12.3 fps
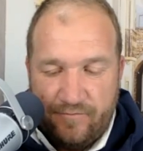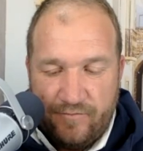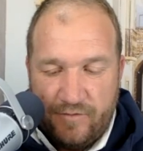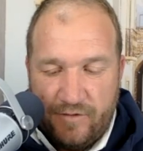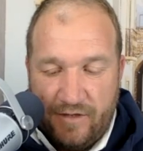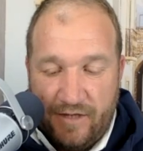
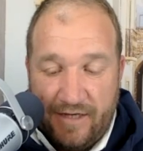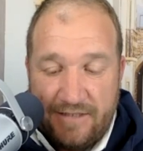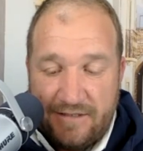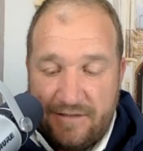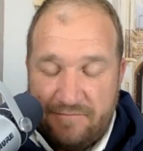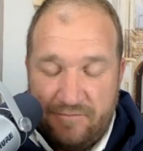the
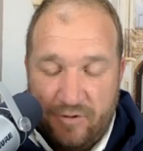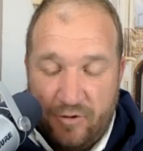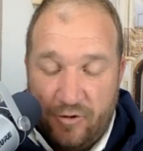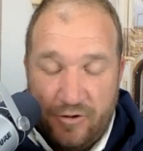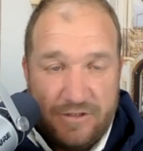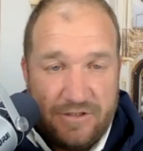next
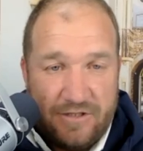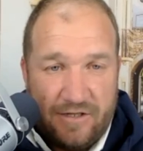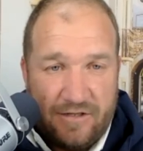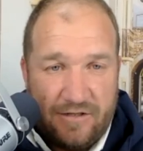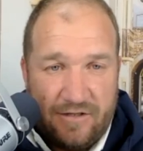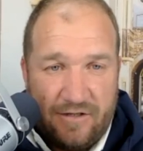years that
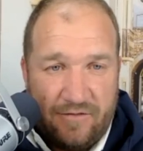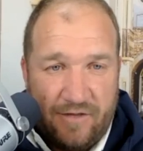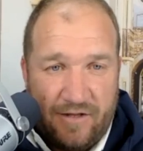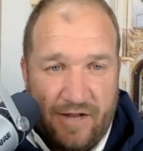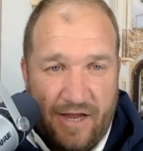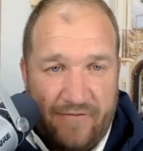the,
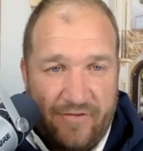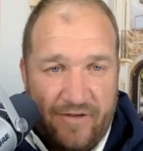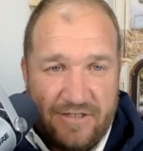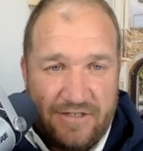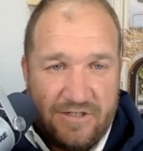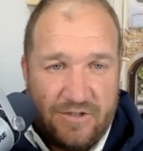that life
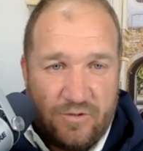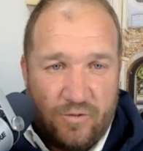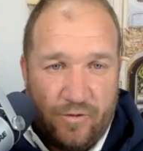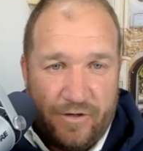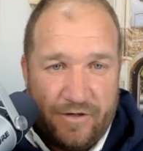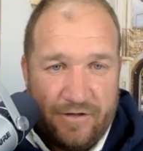has in
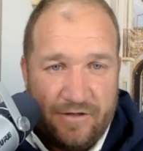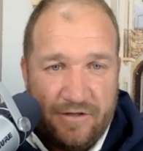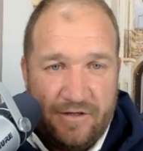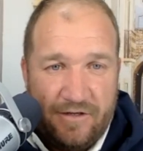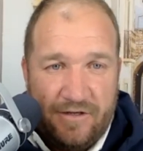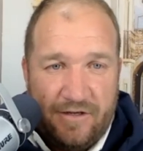store, and
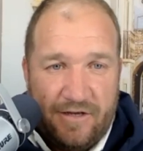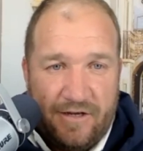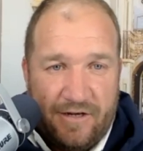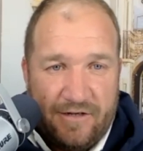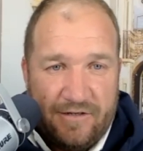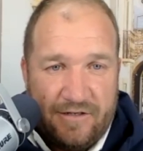
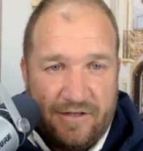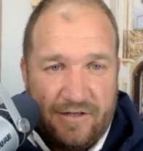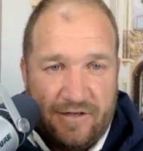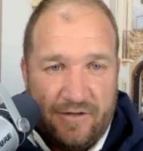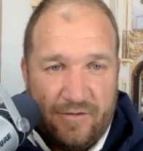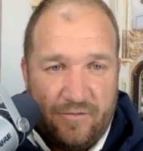and
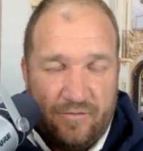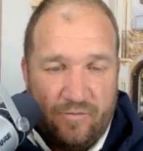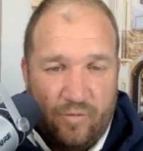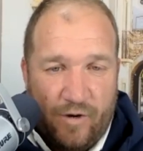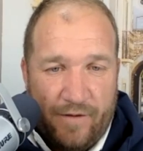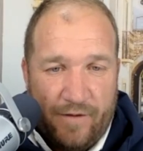uh,
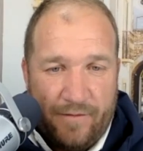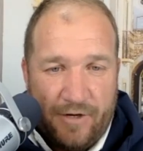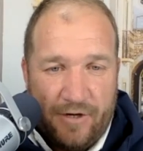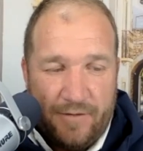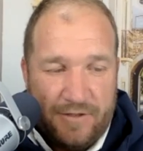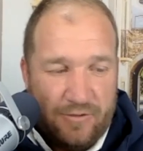what I'm going to
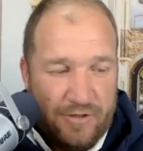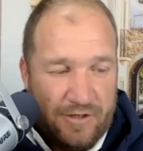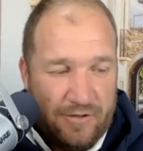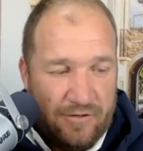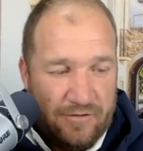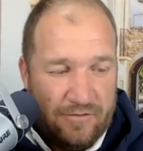be
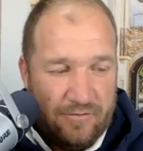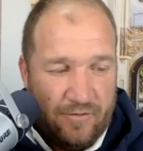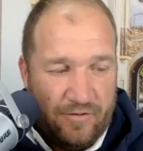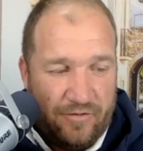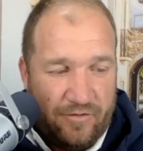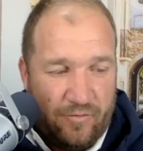doing
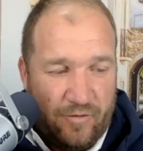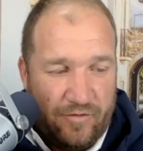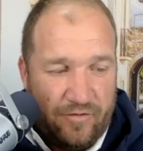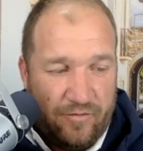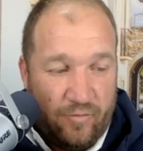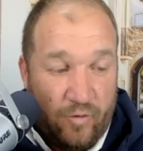with with
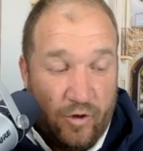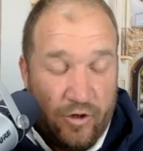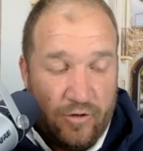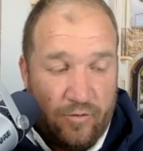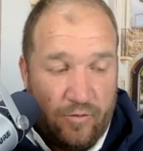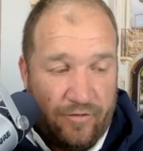
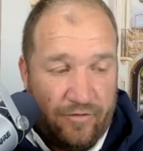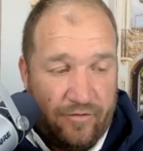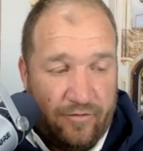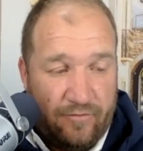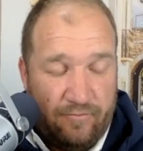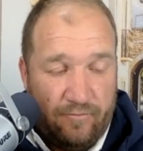work, with
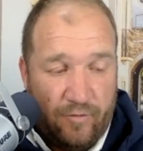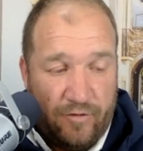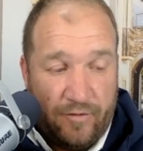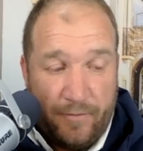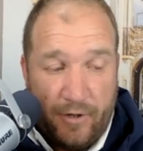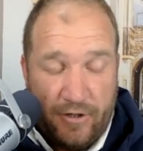with
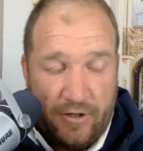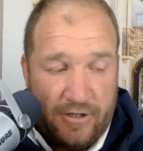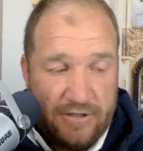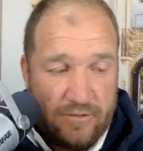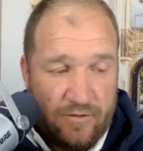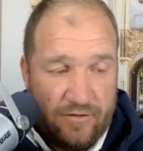the
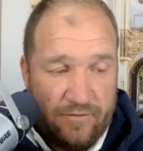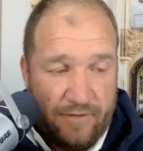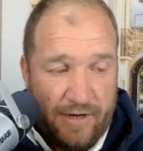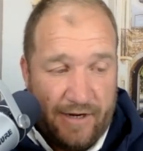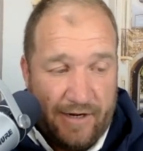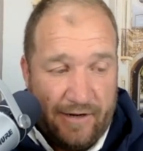podcast, with
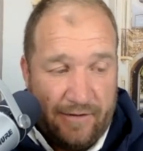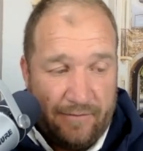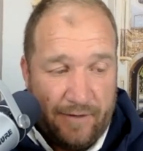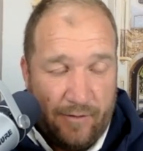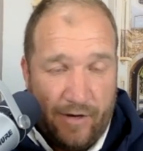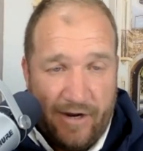my
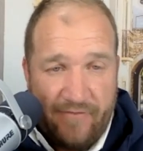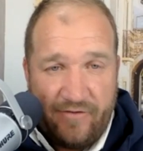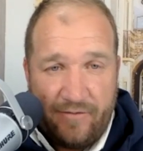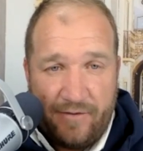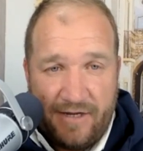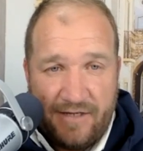my wife
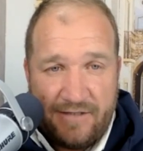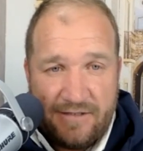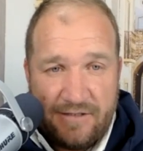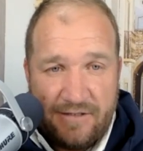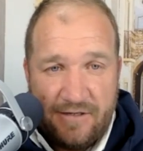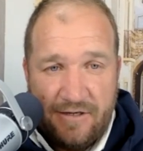and my kids.
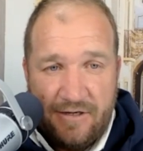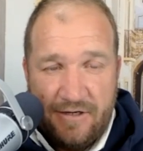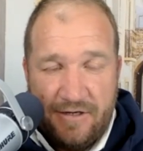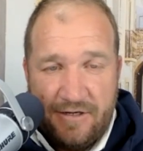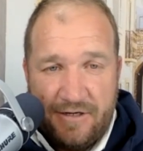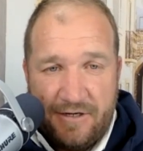
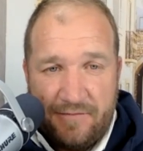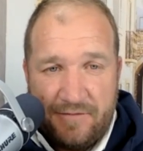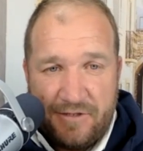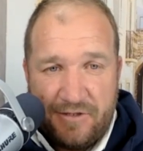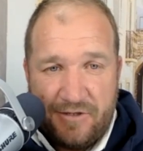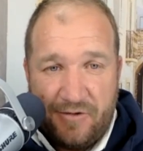Um,
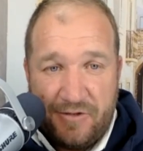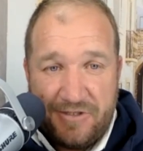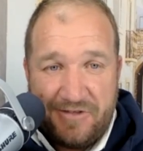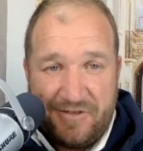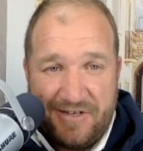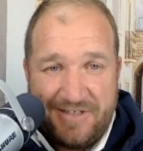so yeah, those are
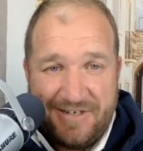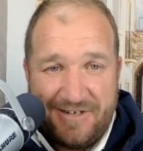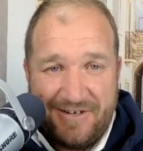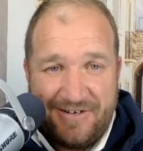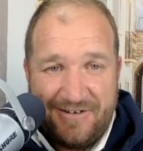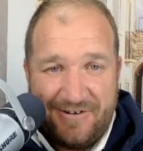the things that
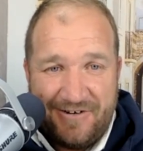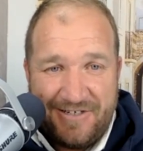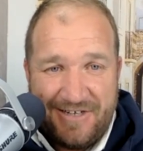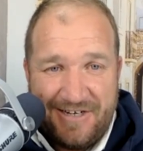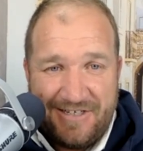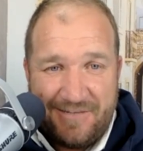are, are
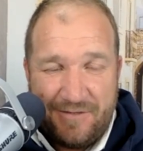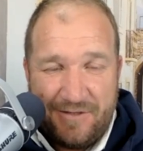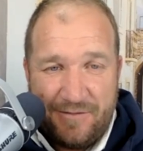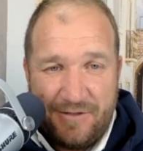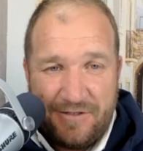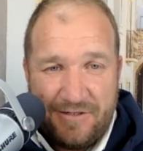exciting me the
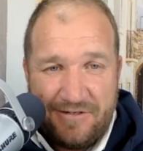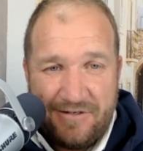most.